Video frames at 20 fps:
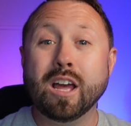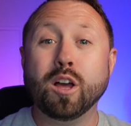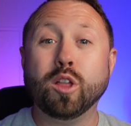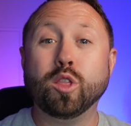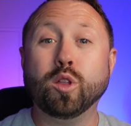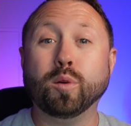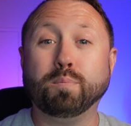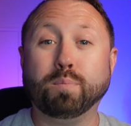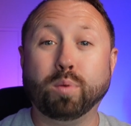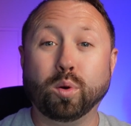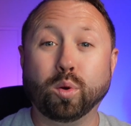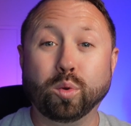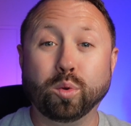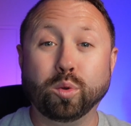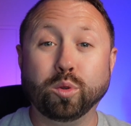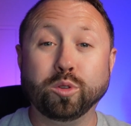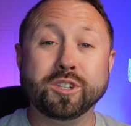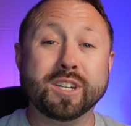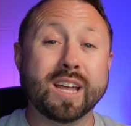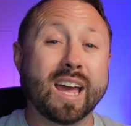the
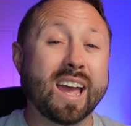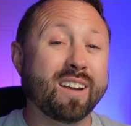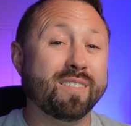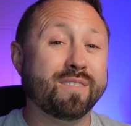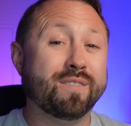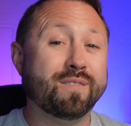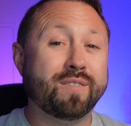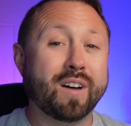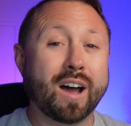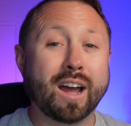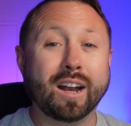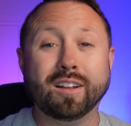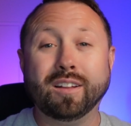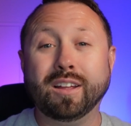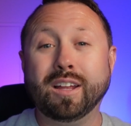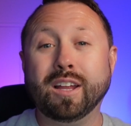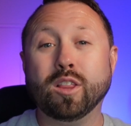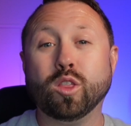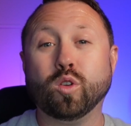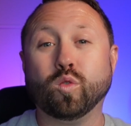pools, and
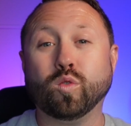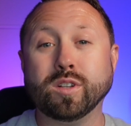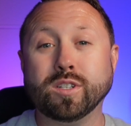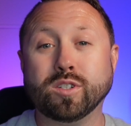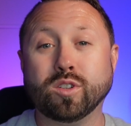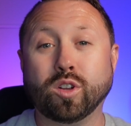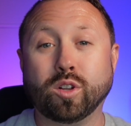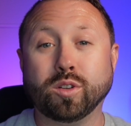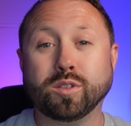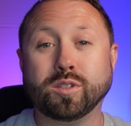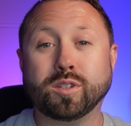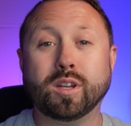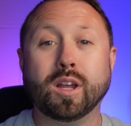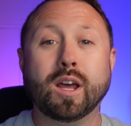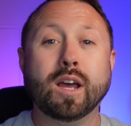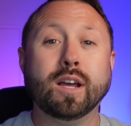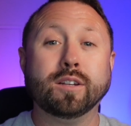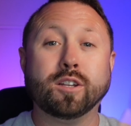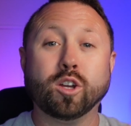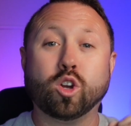finally the results
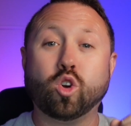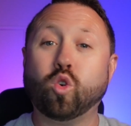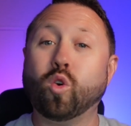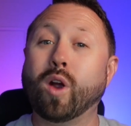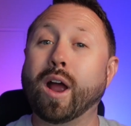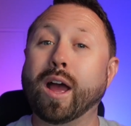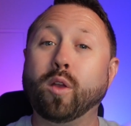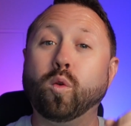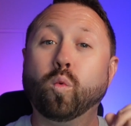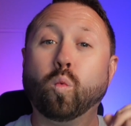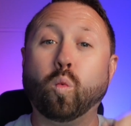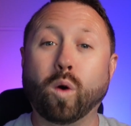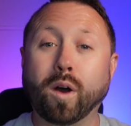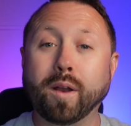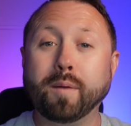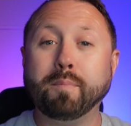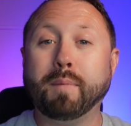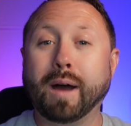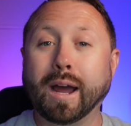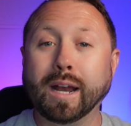to crown
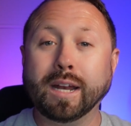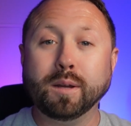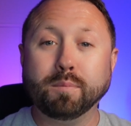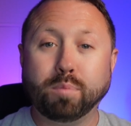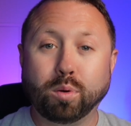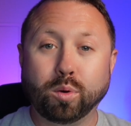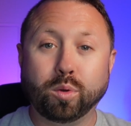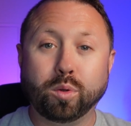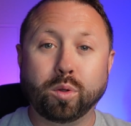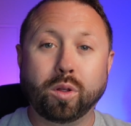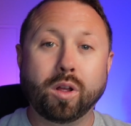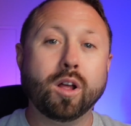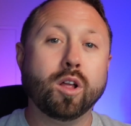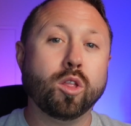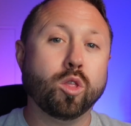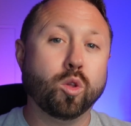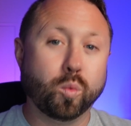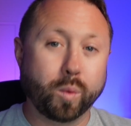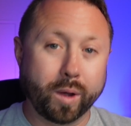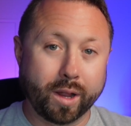one mining pool
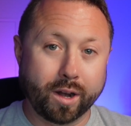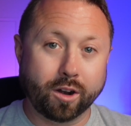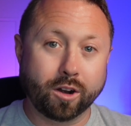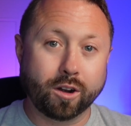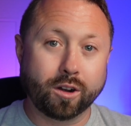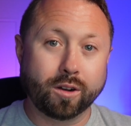the winner.